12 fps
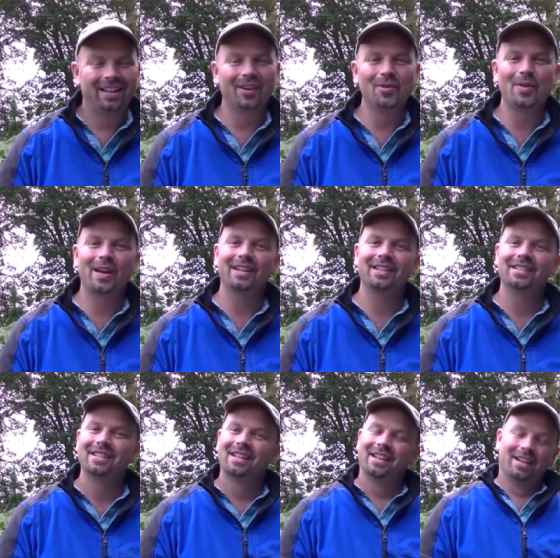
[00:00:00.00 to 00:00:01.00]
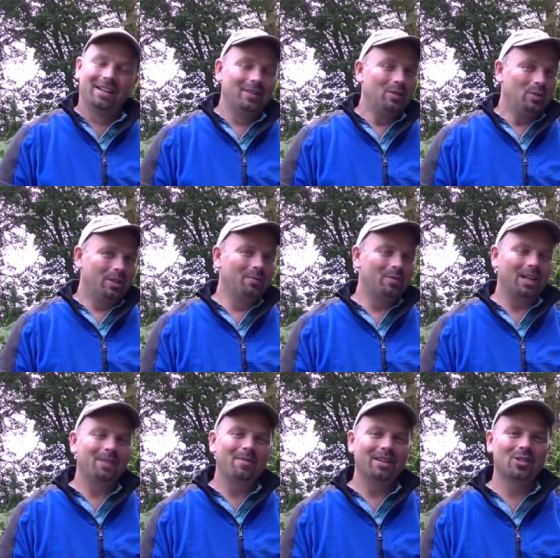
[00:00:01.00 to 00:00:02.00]
Hello there. Seems
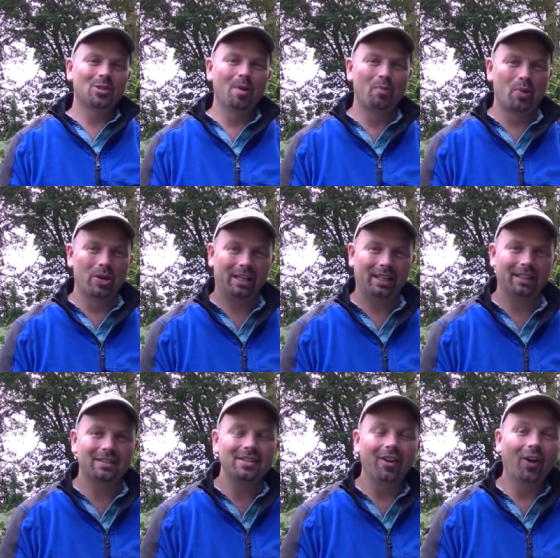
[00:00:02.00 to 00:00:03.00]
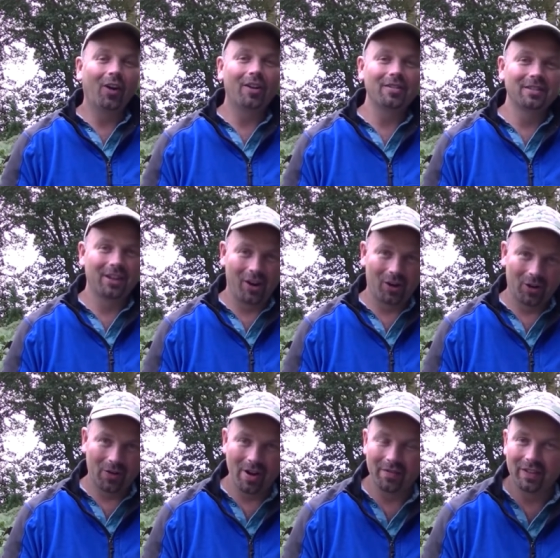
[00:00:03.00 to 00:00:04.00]
like my summer break gets longer and
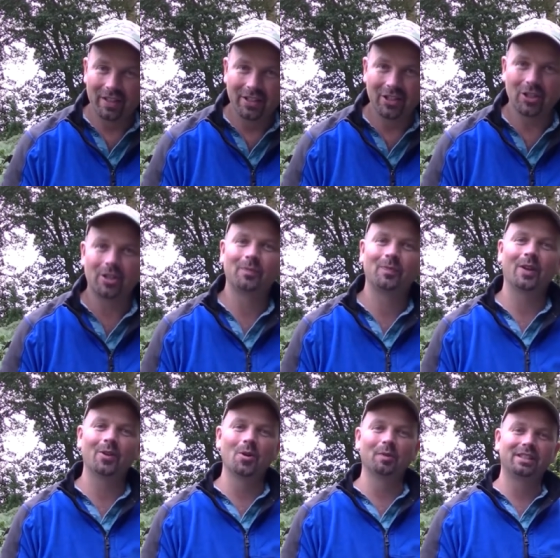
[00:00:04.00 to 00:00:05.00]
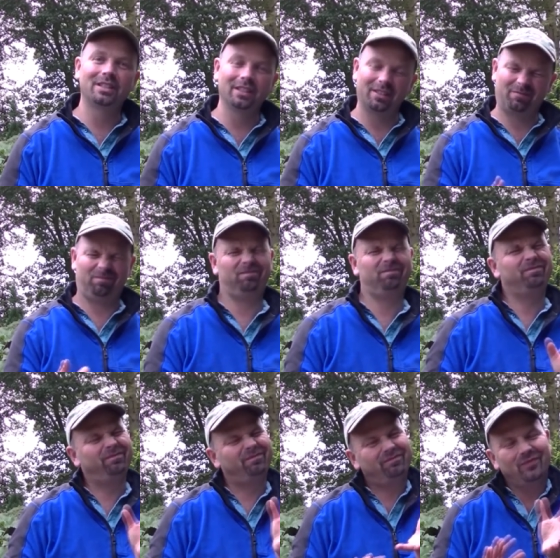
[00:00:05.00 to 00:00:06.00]
longer every year. I normally take
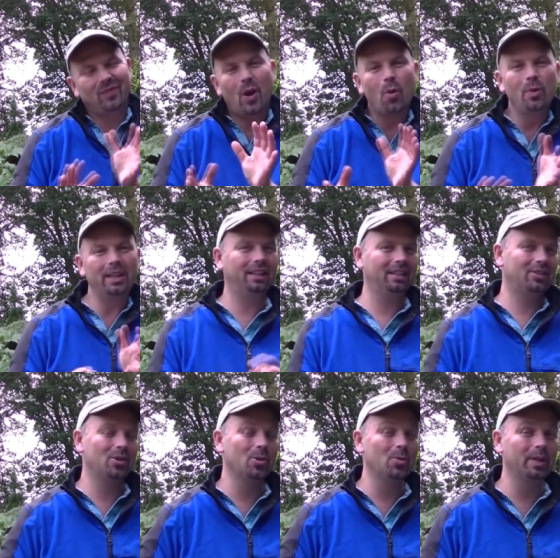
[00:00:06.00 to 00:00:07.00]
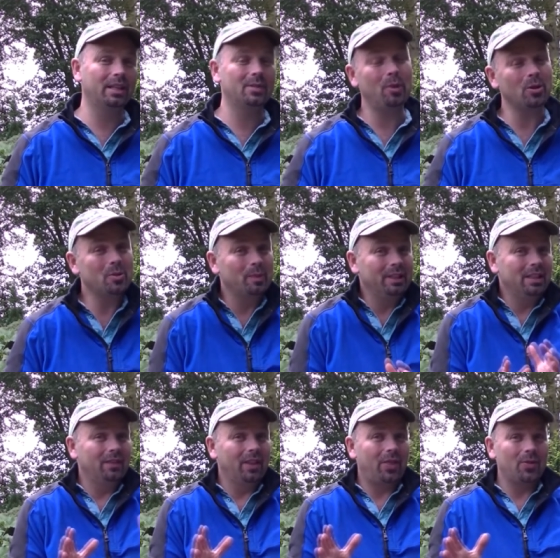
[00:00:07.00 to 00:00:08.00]
a week, two weeks, possibly
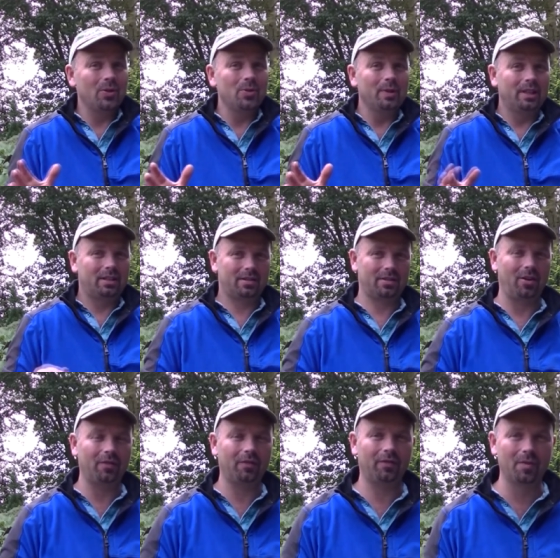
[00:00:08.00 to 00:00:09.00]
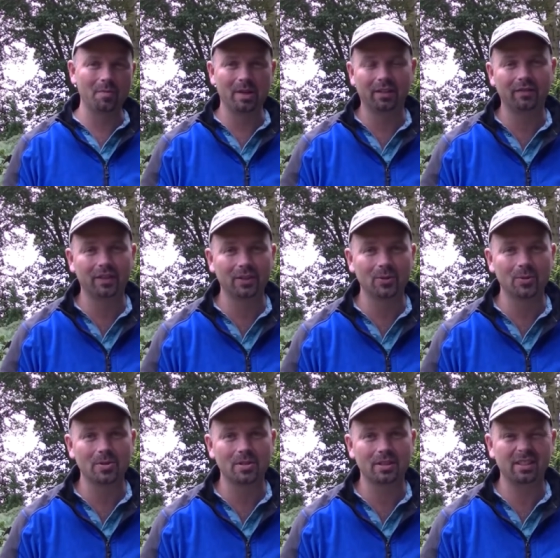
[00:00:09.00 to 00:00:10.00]
even three weeks off from making
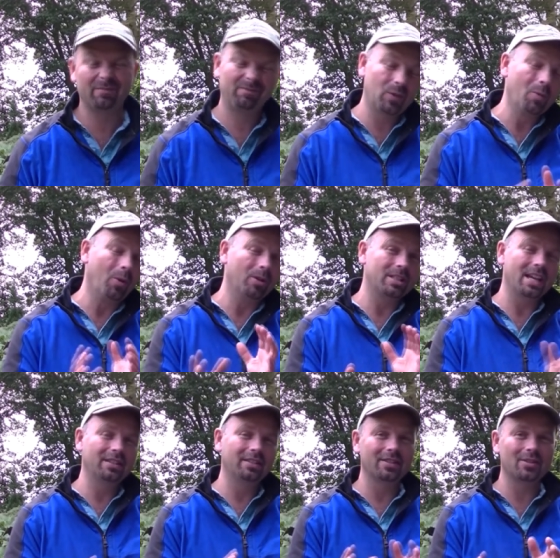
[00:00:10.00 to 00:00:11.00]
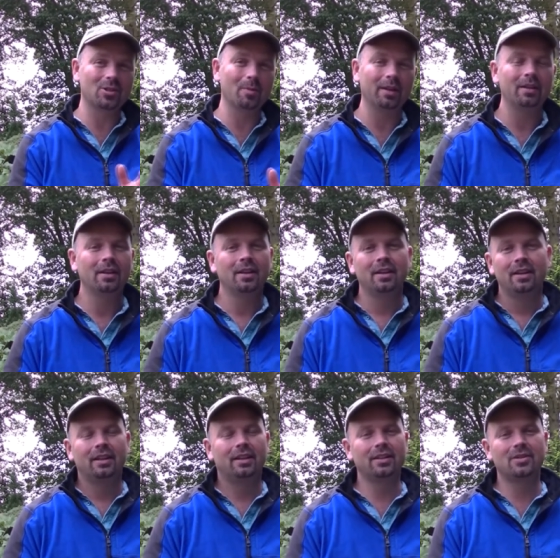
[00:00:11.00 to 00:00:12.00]
videos towards the end of the summer.
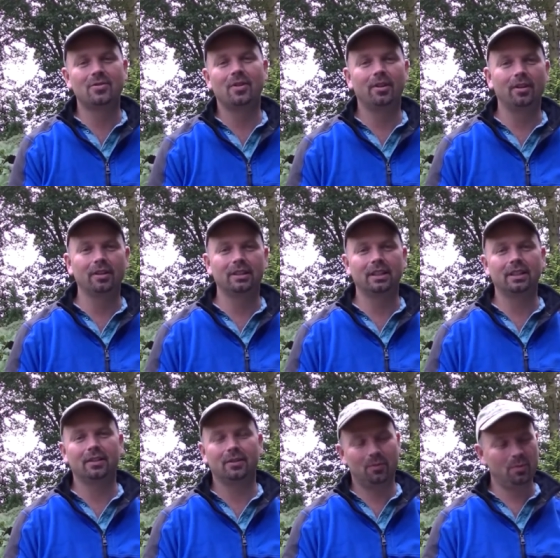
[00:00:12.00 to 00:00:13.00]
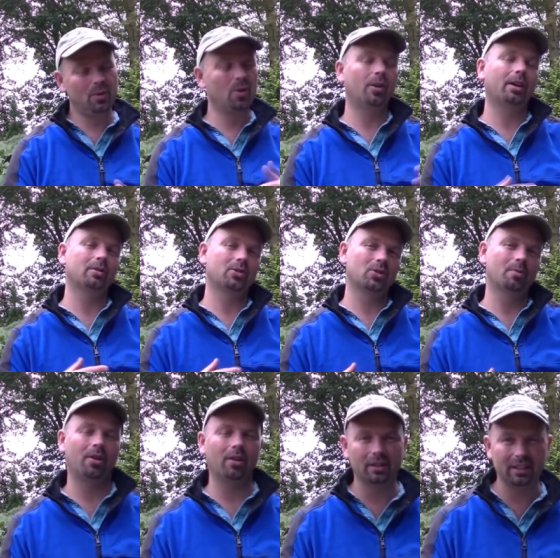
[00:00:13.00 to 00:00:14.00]
Kids are on holiday, we go on our summer
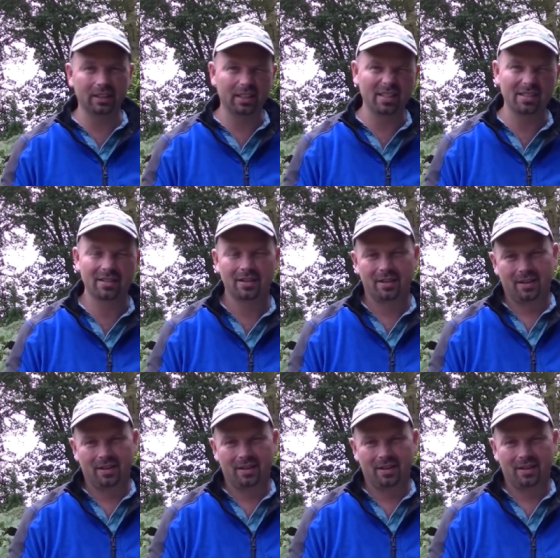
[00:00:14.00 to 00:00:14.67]
holidays,